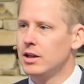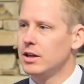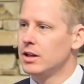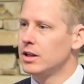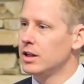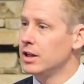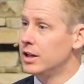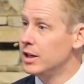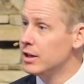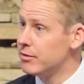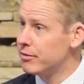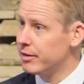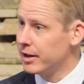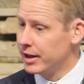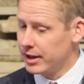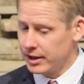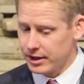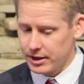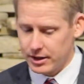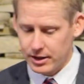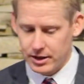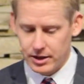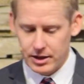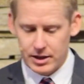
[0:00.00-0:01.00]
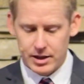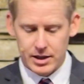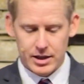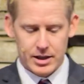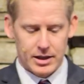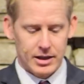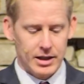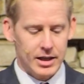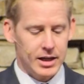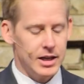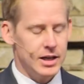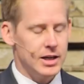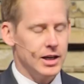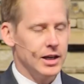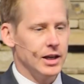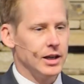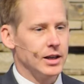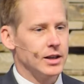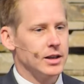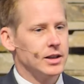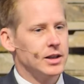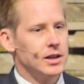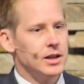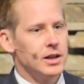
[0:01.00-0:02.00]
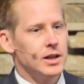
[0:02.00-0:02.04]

giving, leading,